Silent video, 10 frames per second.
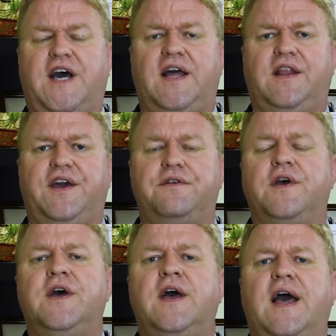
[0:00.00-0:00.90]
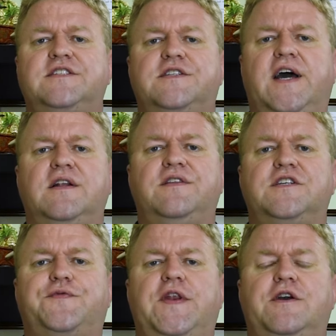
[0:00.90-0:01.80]
Thailand. As the title of
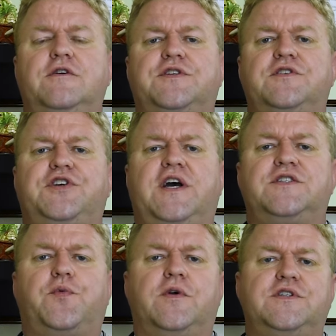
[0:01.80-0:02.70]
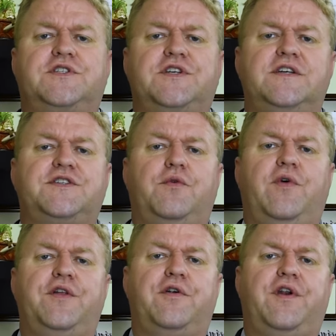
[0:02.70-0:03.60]
this video suggests, we're discussing
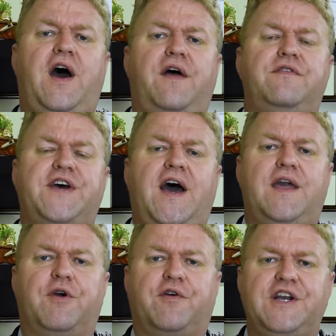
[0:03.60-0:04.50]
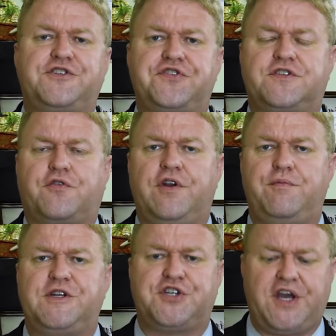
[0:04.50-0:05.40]
whether or not Thai immigration is going to
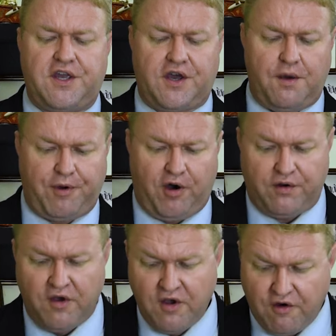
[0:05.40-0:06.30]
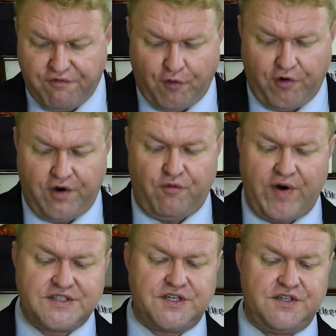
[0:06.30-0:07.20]
be checking up on foreign
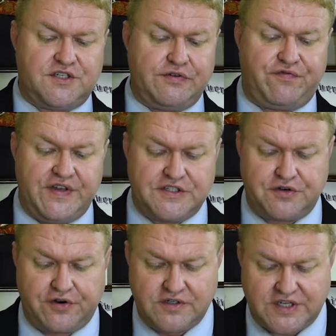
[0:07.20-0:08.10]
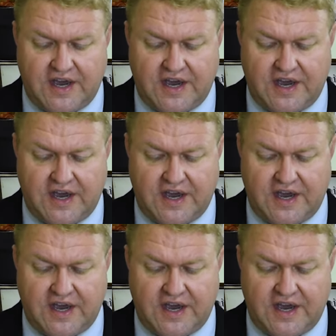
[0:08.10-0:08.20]
residents and visitors.